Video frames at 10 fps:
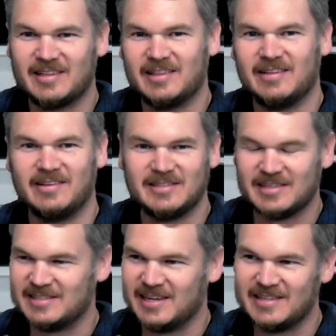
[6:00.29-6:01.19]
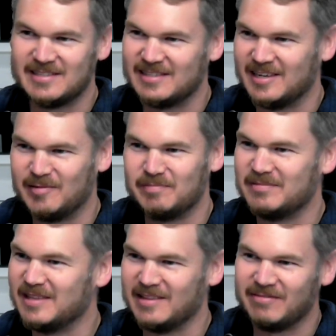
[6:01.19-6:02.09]
those cassettes,
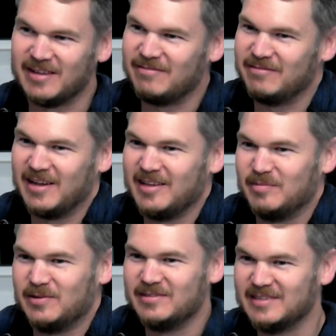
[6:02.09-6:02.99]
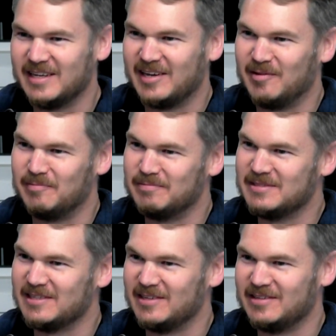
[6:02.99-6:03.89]
they're valuable.
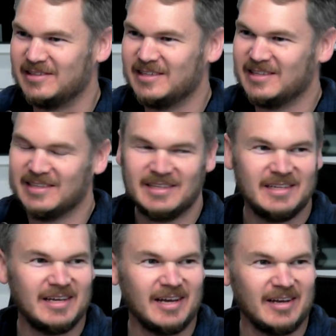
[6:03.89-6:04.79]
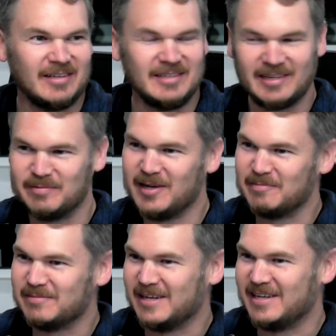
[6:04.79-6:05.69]
So dig them
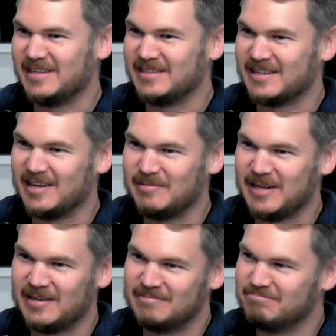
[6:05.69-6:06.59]
up and get them out.